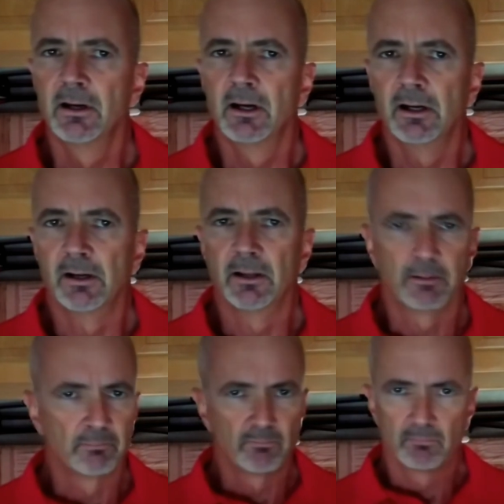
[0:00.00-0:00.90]
Uh,
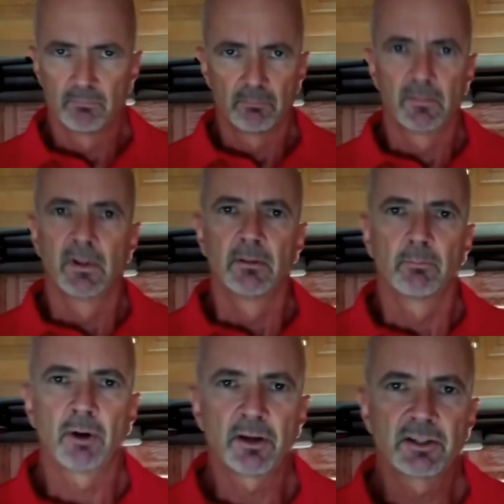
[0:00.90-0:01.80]

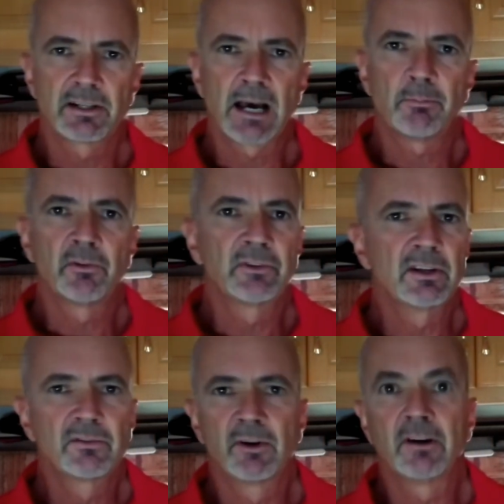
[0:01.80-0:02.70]
Project Appleseed is
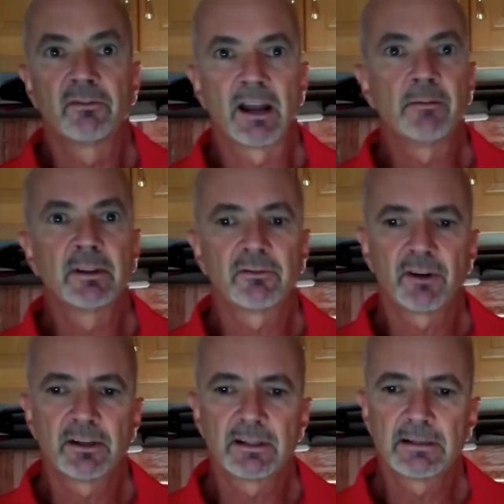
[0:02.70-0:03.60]
very family
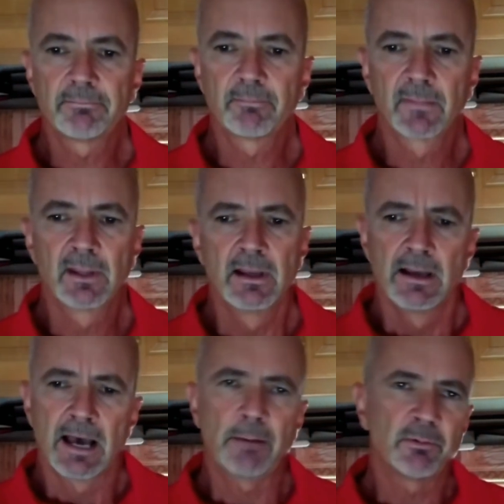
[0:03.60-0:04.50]
friendly.
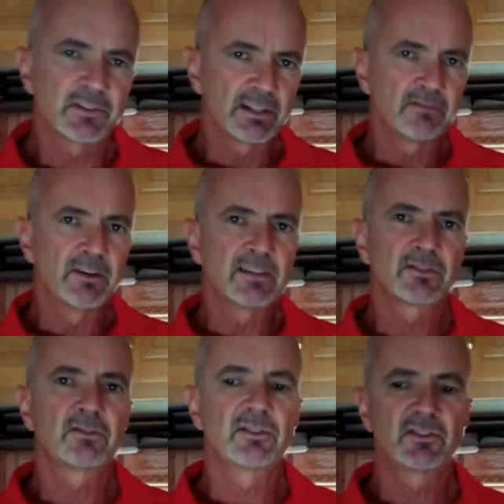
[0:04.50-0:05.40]
Appleseed events are
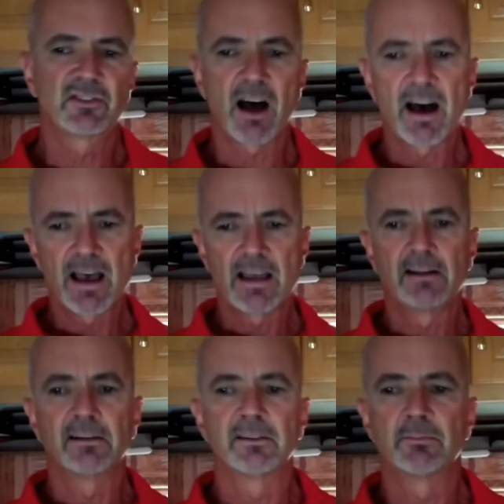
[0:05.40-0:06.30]
designed
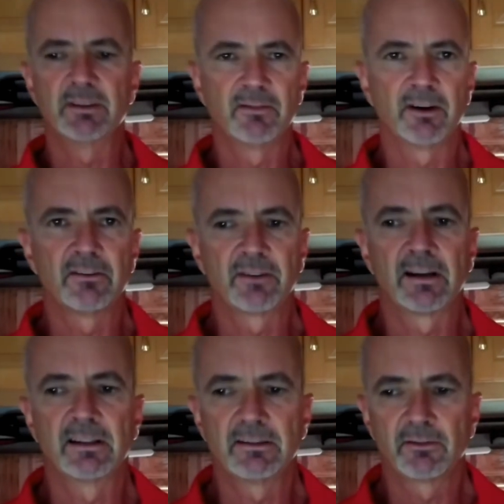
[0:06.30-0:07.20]
to be very
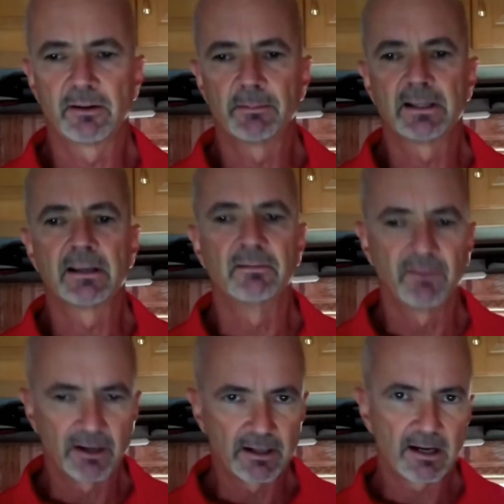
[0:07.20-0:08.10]
family friendly and
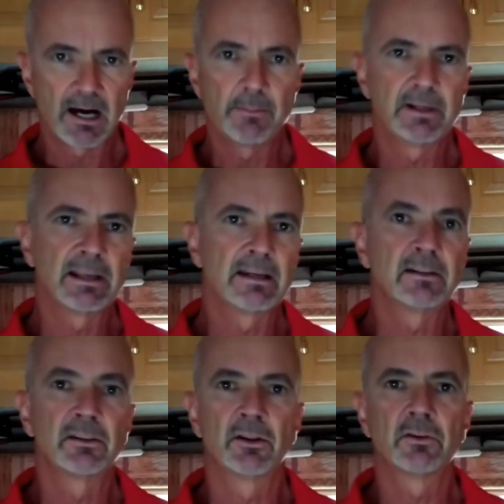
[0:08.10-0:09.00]
very accommodating to
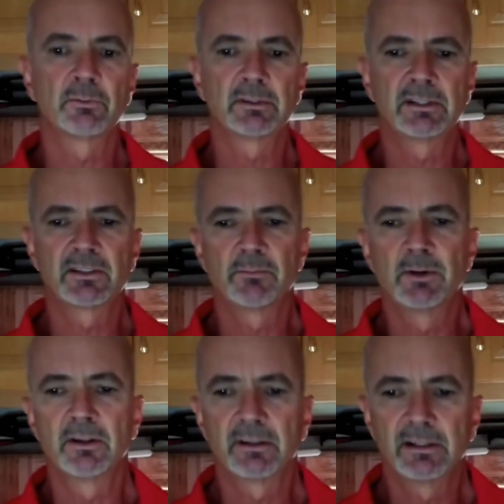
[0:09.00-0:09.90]
those with
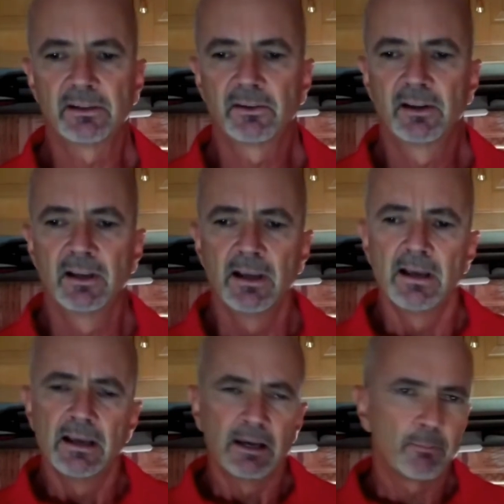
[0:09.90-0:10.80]
disabilities.
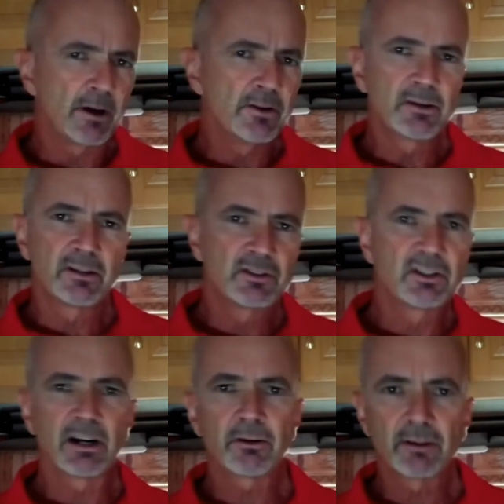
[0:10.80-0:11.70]
And while you can
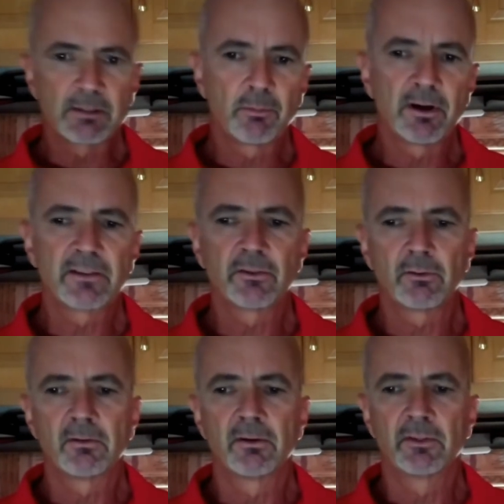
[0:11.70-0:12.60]
generally bring the,
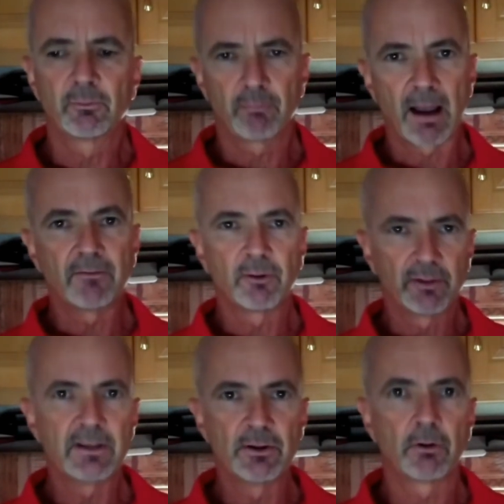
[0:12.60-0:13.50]
the rifle that
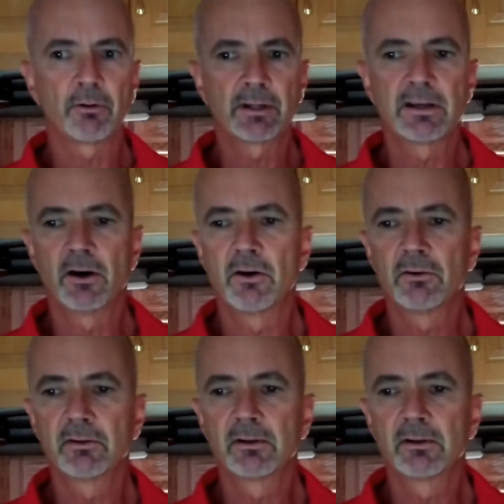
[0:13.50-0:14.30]
you already own